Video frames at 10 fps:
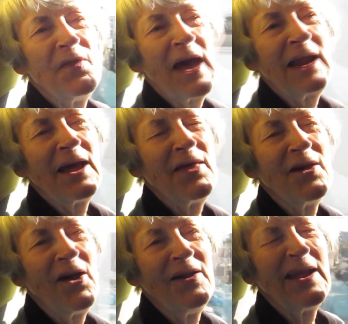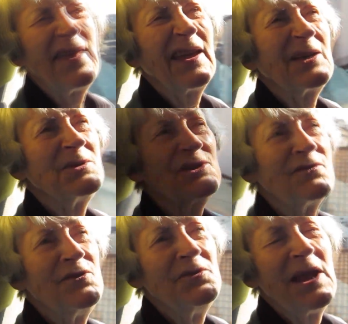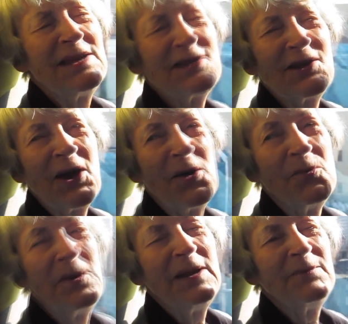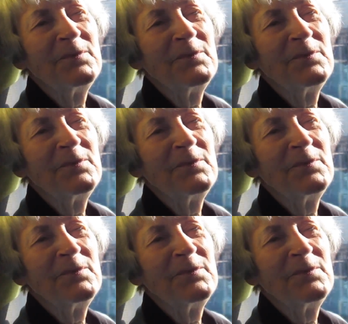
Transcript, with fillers: that on, I think it was a few days ago, we